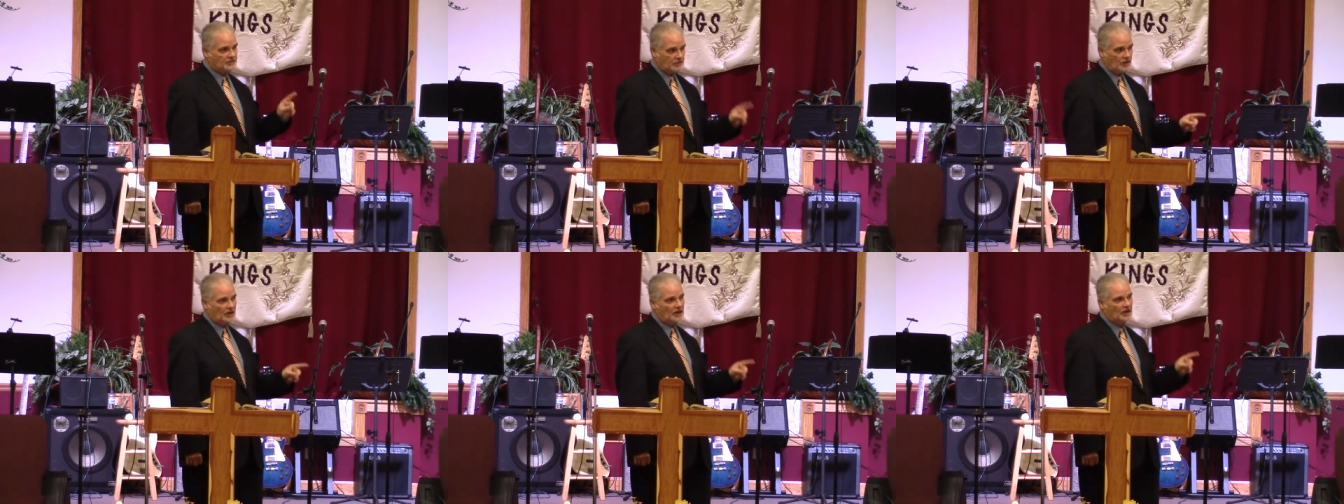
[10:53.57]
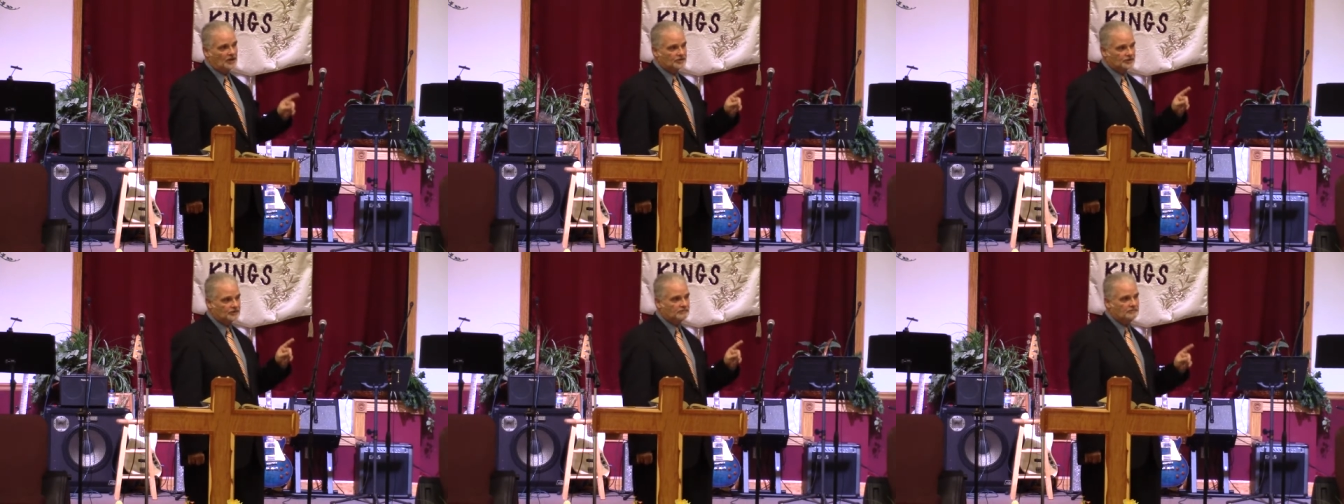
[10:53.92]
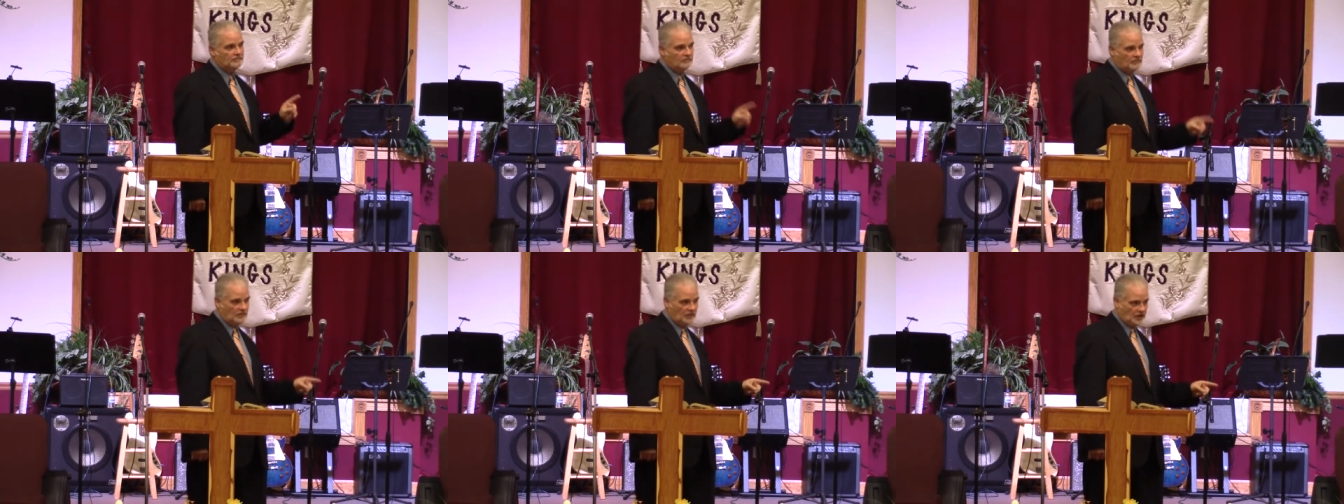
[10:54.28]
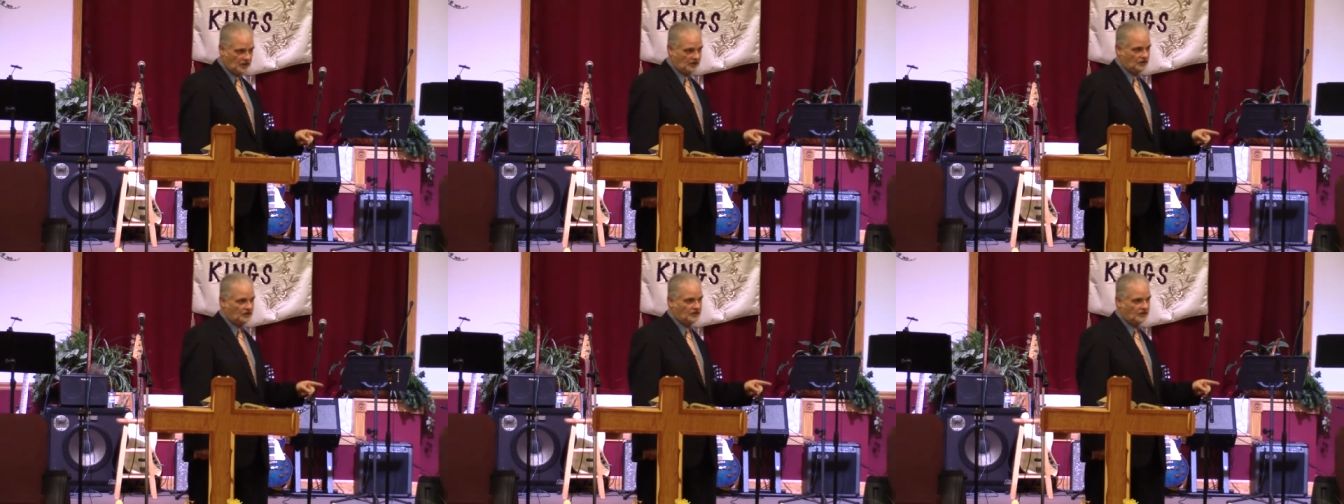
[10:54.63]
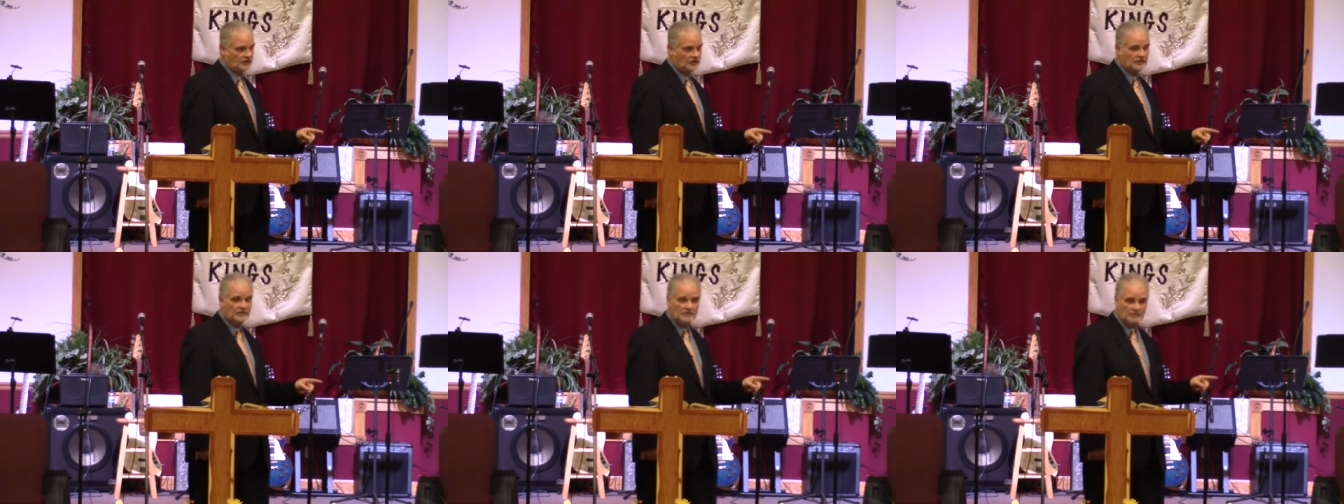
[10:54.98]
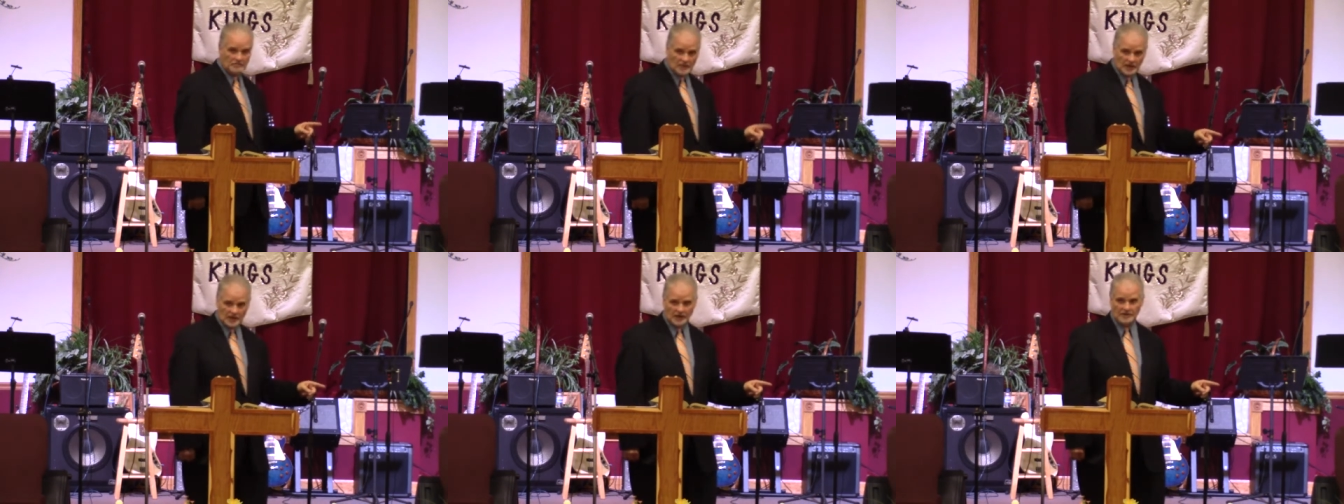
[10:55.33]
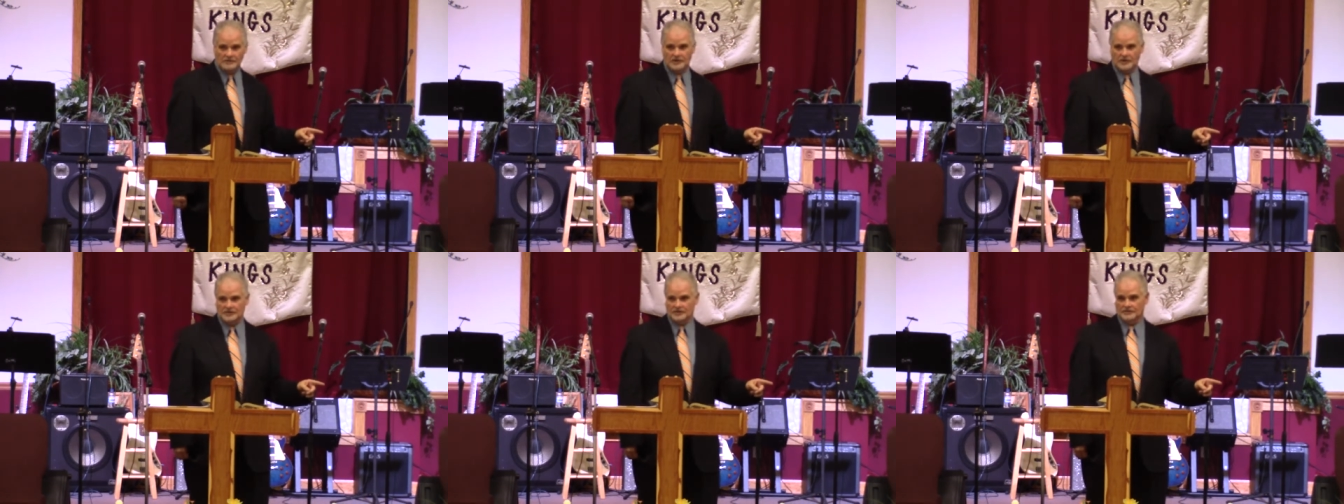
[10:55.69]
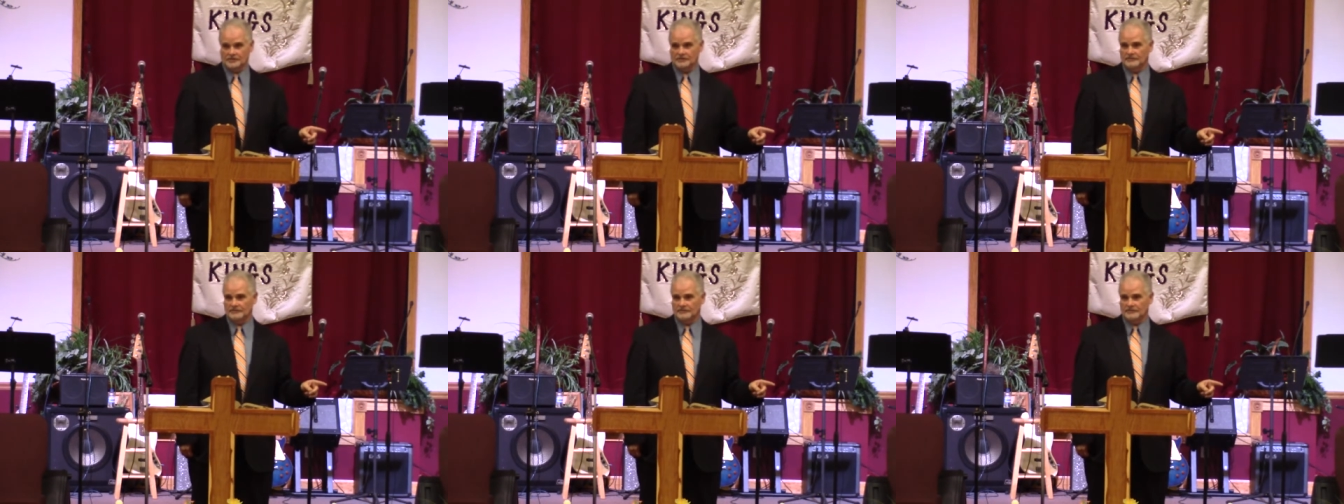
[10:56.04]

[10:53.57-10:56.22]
plus million babies.